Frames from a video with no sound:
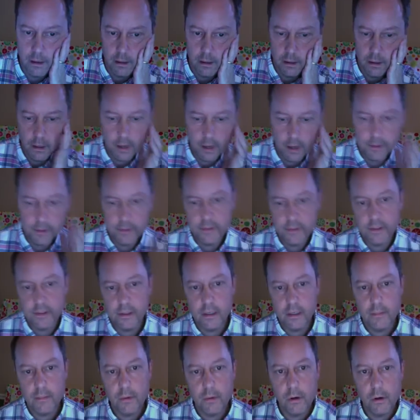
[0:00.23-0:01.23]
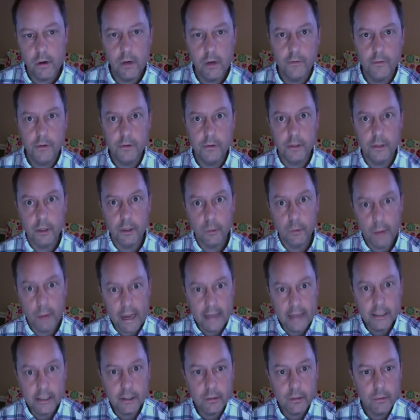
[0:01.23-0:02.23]
Hi, this is a demo of using
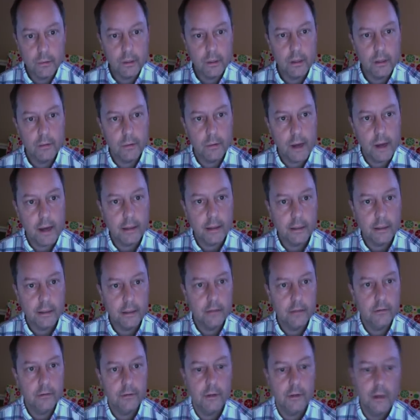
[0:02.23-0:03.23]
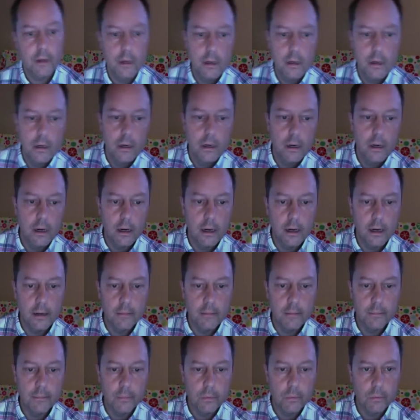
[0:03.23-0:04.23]
Reagent with React Native.
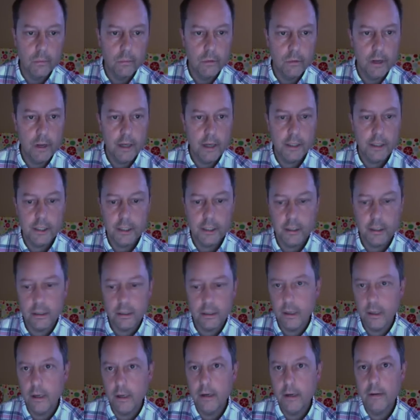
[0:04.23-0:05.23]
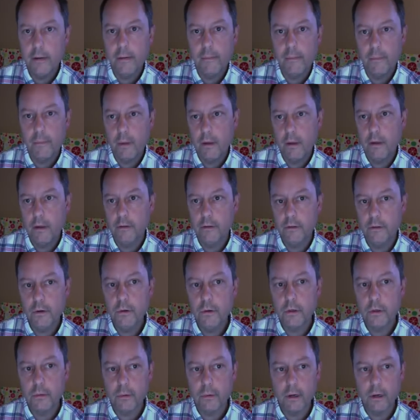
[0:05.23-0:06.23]
Um, Reagent uh, is known
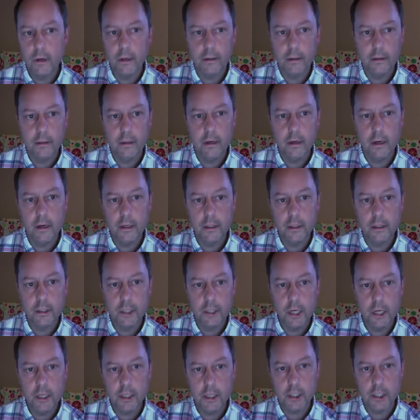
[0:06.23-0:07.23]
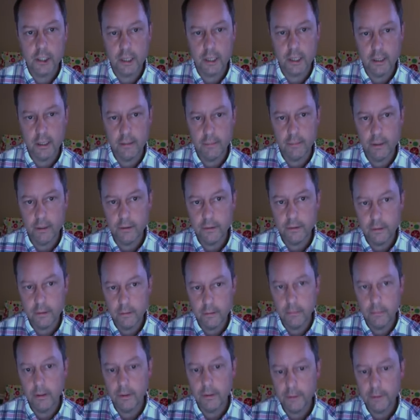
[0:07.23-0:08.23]
to work. Uh, Chen Desheng built,
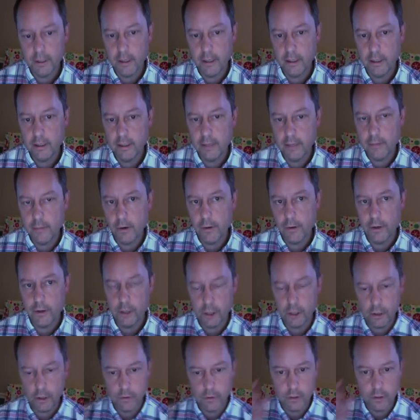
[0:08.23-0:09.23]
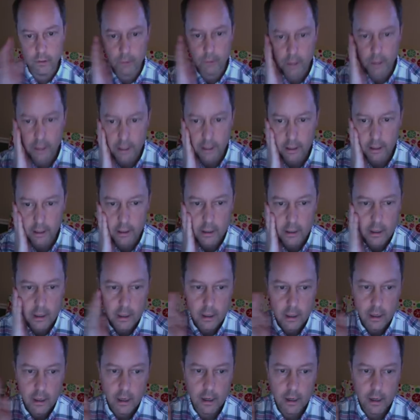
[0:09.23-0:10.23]
built a demo that shows it working.
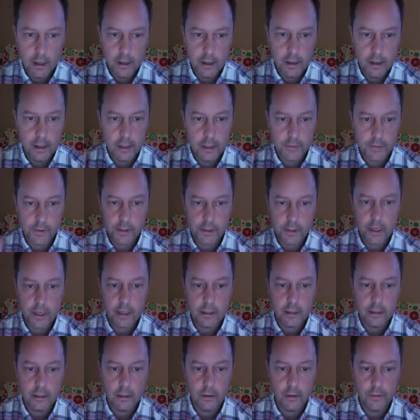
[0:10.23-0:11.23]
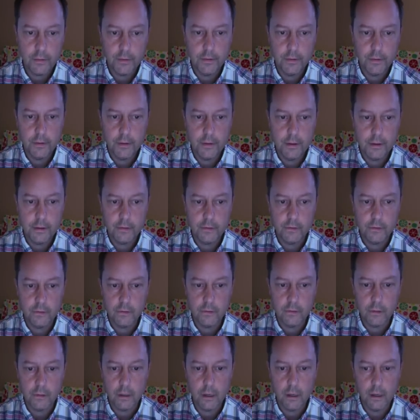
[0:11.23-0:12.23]
Uh, and as far as I can tell, this
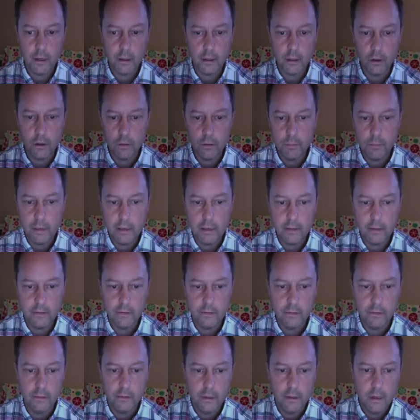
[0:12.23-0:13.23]
uh, code base